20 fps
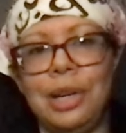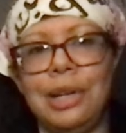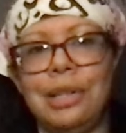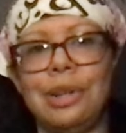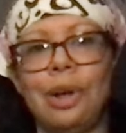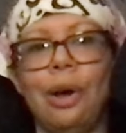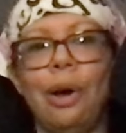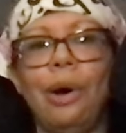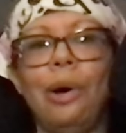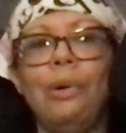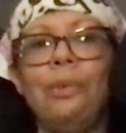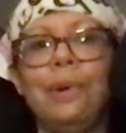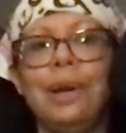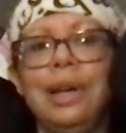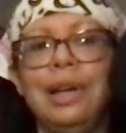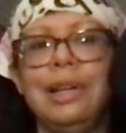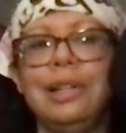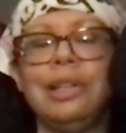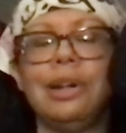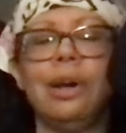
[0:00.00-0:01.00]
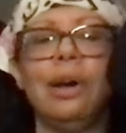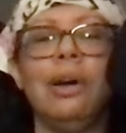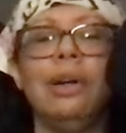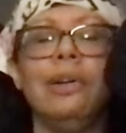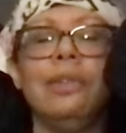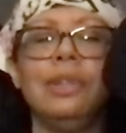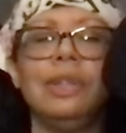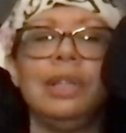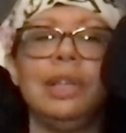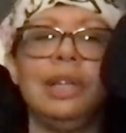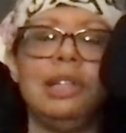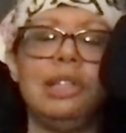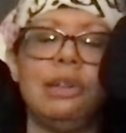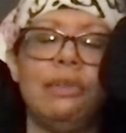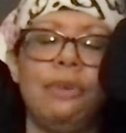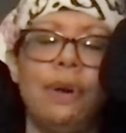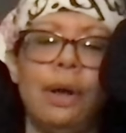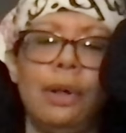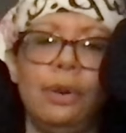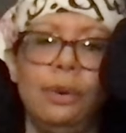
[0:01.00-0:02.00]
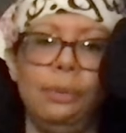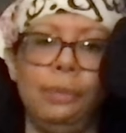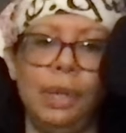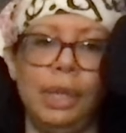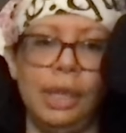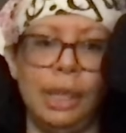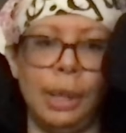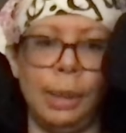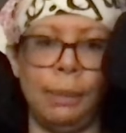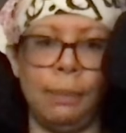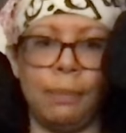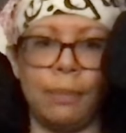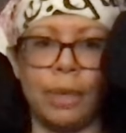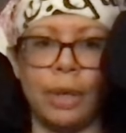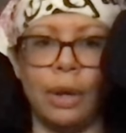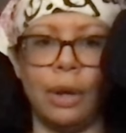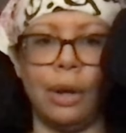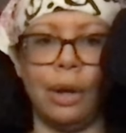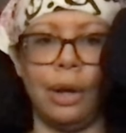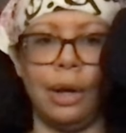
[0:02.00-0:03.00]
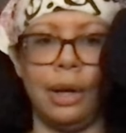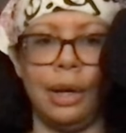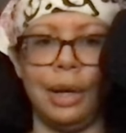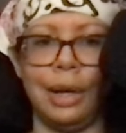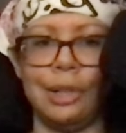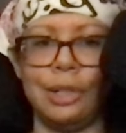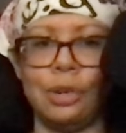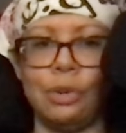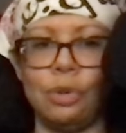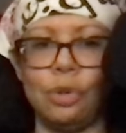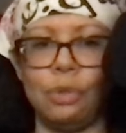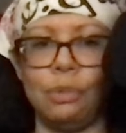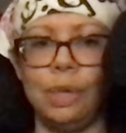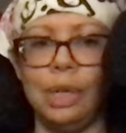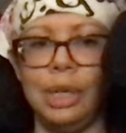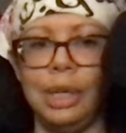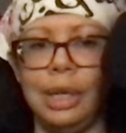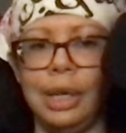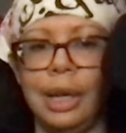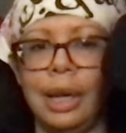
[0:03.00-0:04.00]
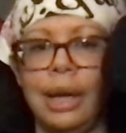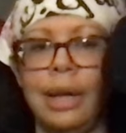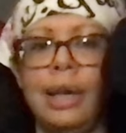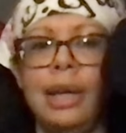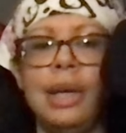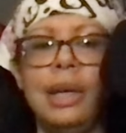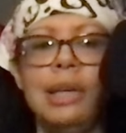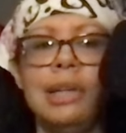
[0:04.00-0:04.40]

As always, all of the links to follow me on social media,